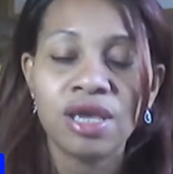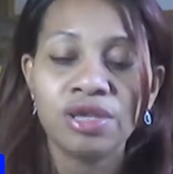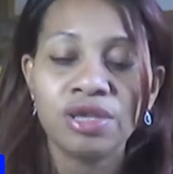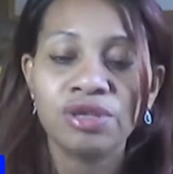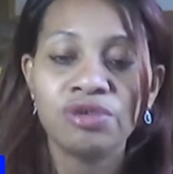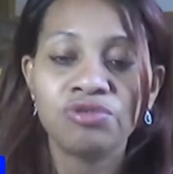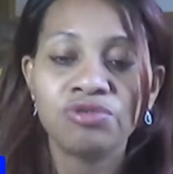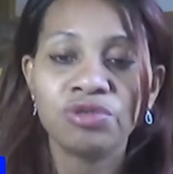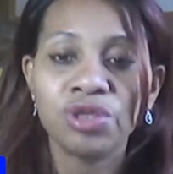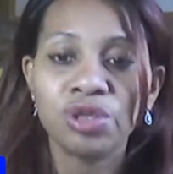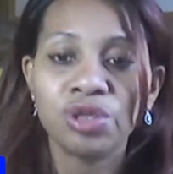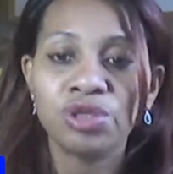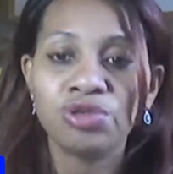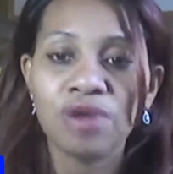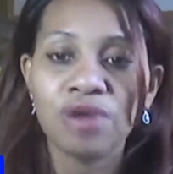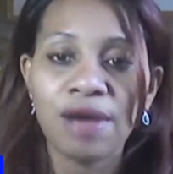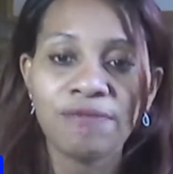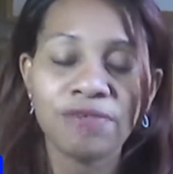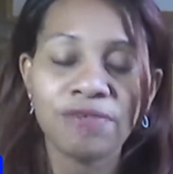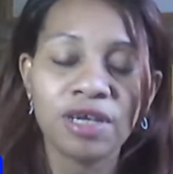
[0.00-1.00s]
you're
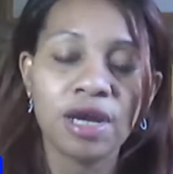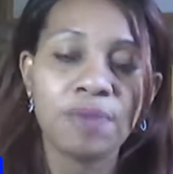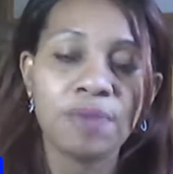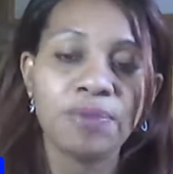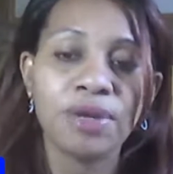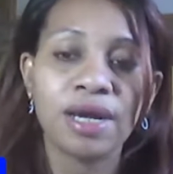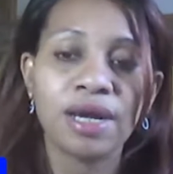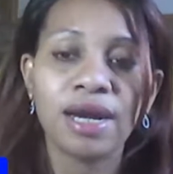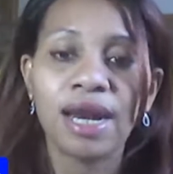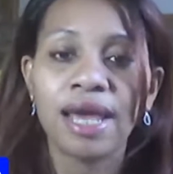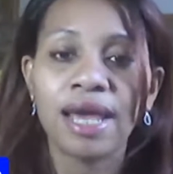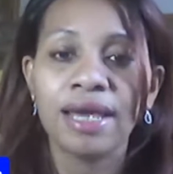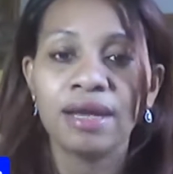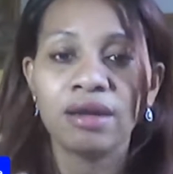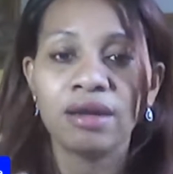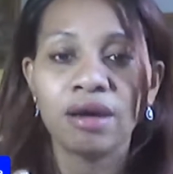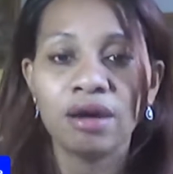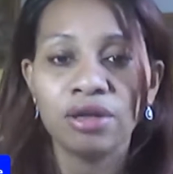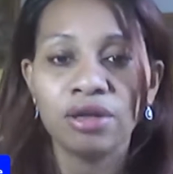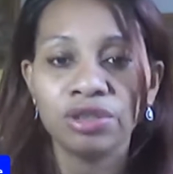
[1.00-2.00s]
drafting up your client
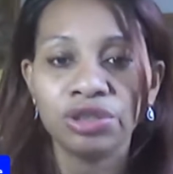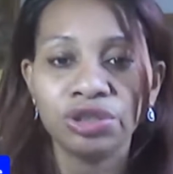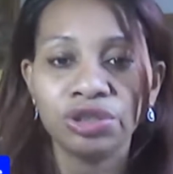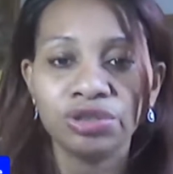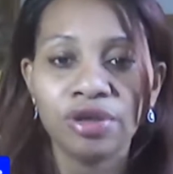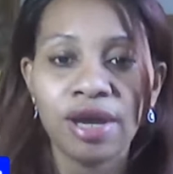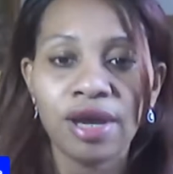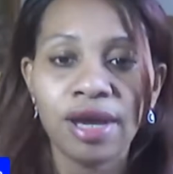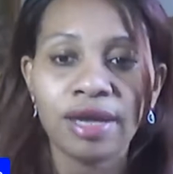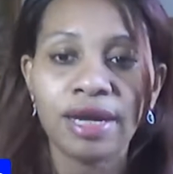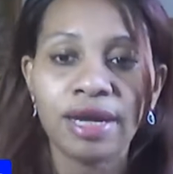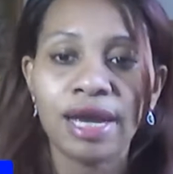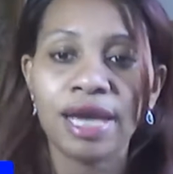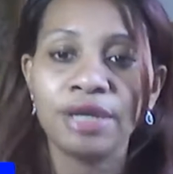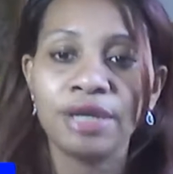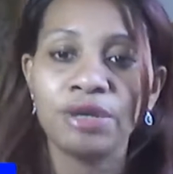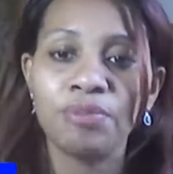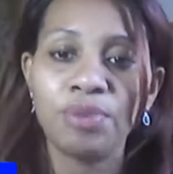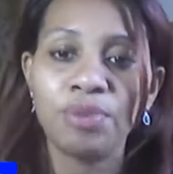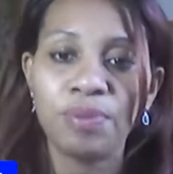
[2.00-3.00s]
contract and
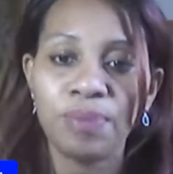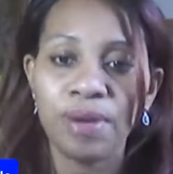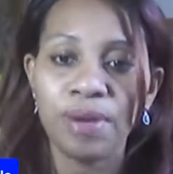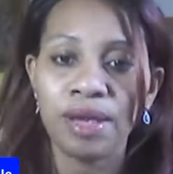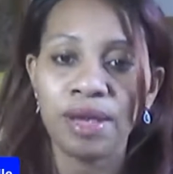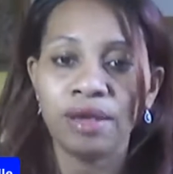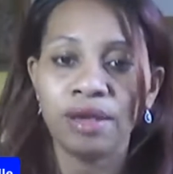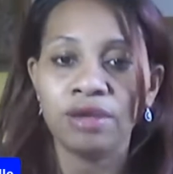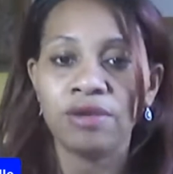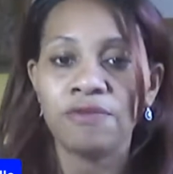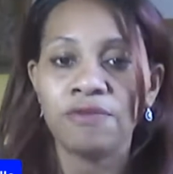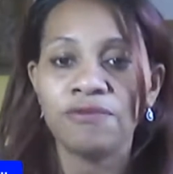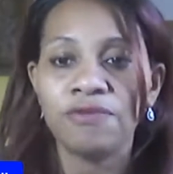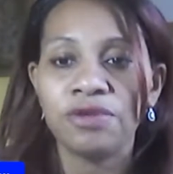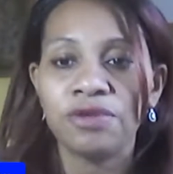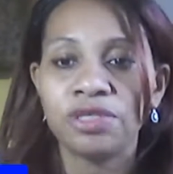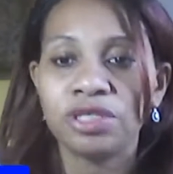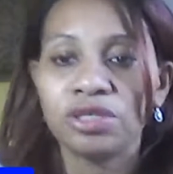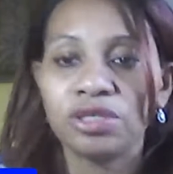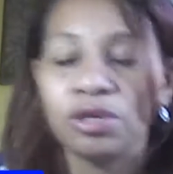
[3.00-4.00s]
you're preparing your
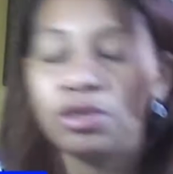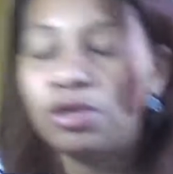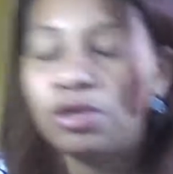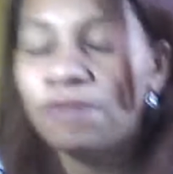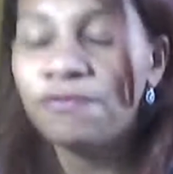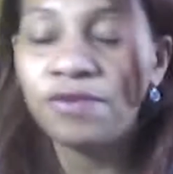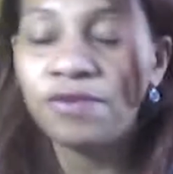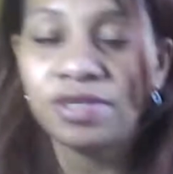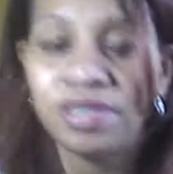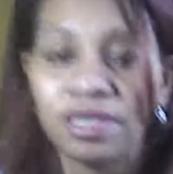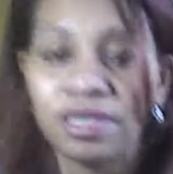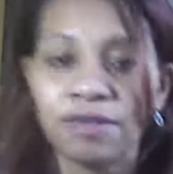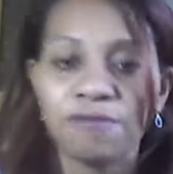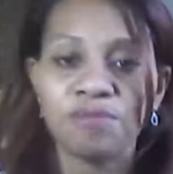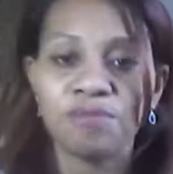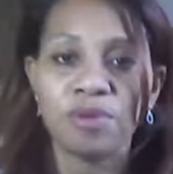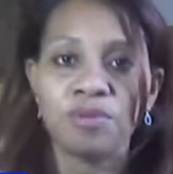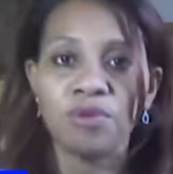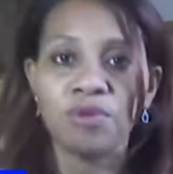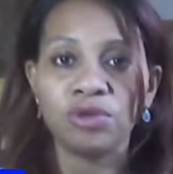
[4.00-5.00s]
first set of
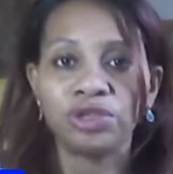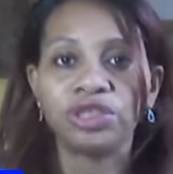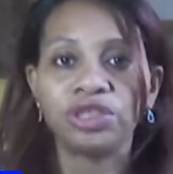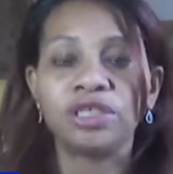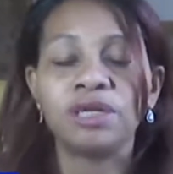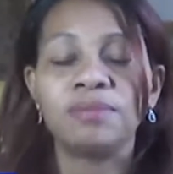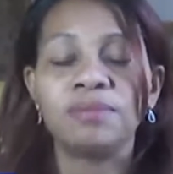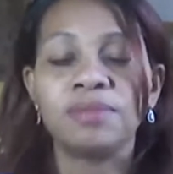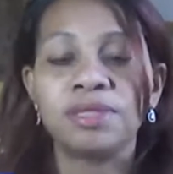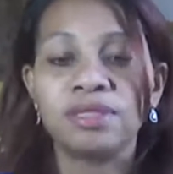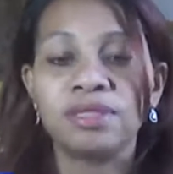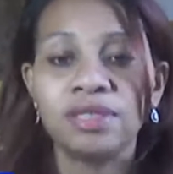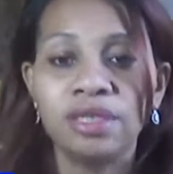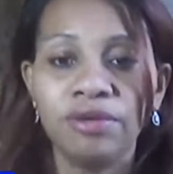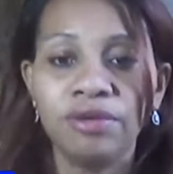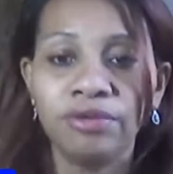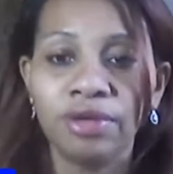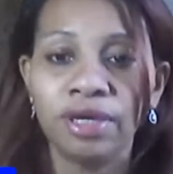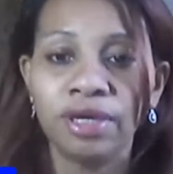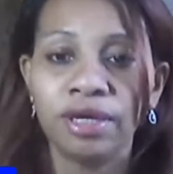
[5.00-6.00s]
promotional
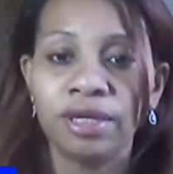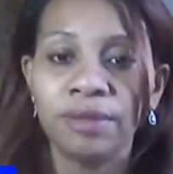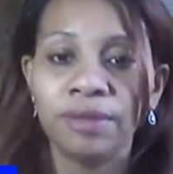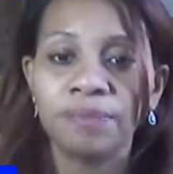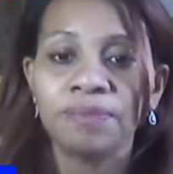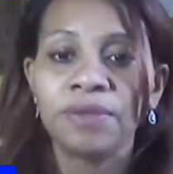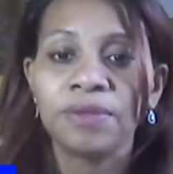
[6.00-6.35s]
material,